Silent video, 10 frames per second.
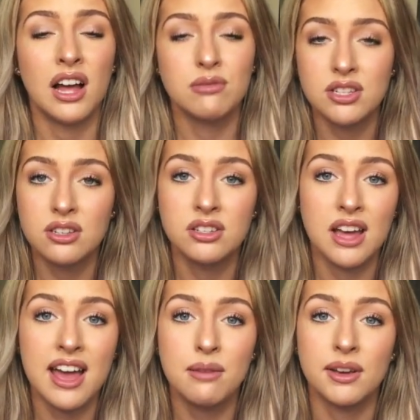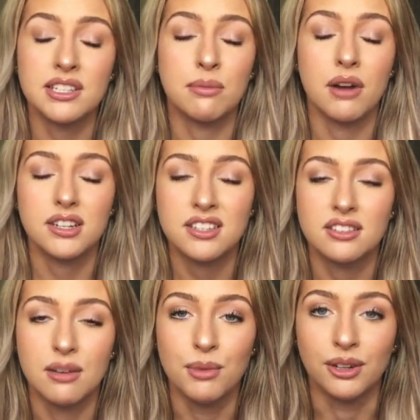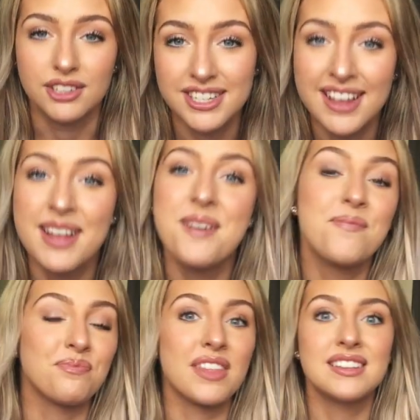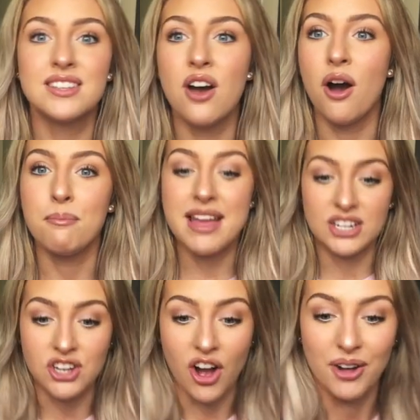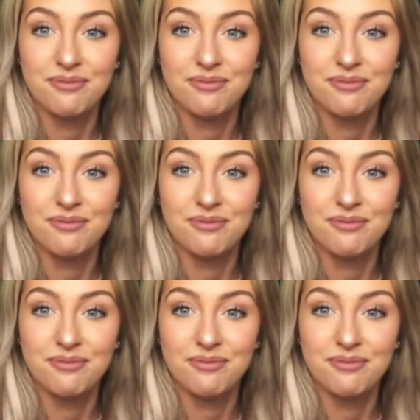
I'm just so tired because I practiced so much. So make sure,